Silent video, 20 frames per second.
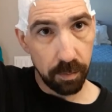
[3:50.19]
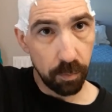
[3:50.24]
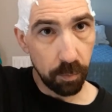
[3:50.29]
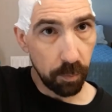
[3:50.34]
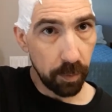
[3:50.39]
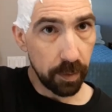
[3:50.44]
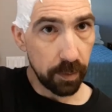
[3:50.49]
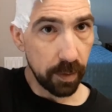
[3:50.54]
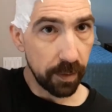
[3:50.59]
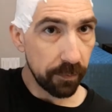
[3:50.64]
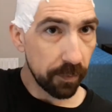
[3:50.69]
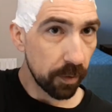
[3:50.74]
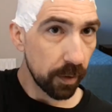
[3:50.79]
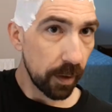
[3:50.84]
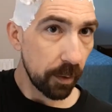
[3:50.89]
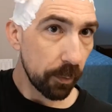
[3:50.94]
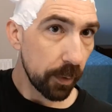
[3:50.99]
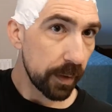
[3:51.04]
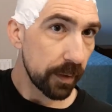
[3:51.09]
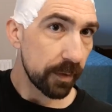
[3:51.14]
whenever
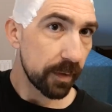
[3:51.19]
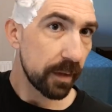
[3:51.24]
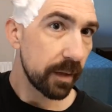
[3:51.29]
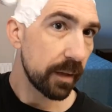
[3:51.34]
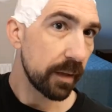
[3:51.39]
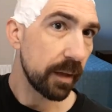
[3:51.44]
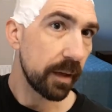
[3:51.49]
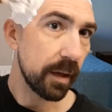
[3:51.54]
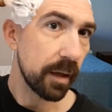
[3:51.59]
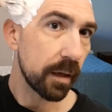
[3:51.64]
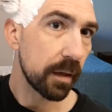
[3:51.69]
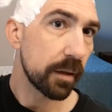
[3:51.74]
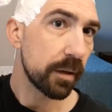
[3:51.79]
I went in there,